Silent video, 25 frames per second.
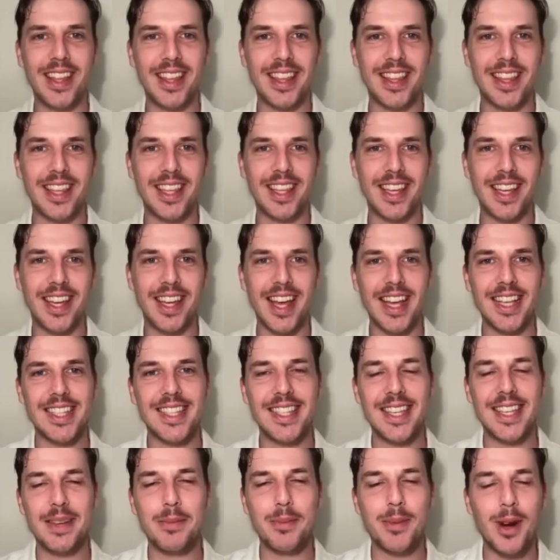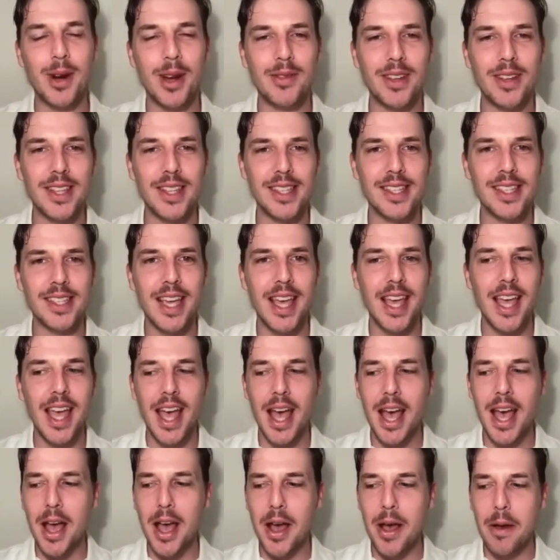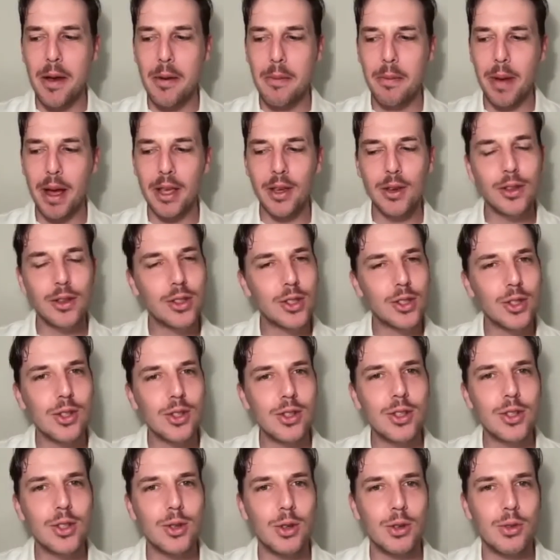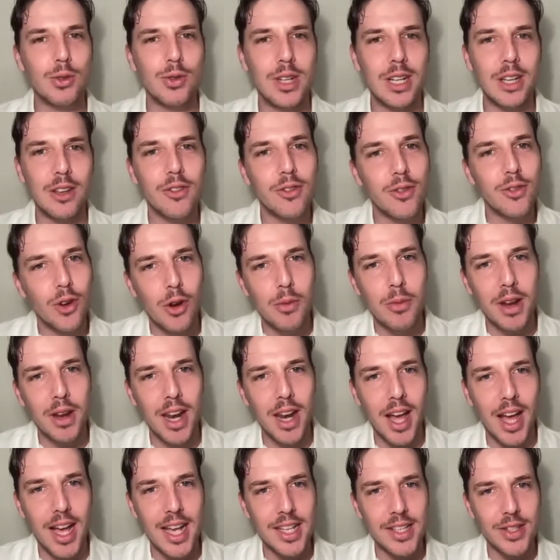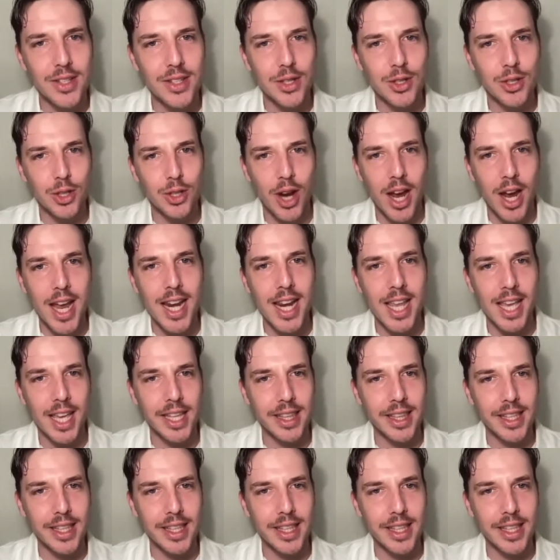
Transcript: the Asir province. But you do a really formalized training in the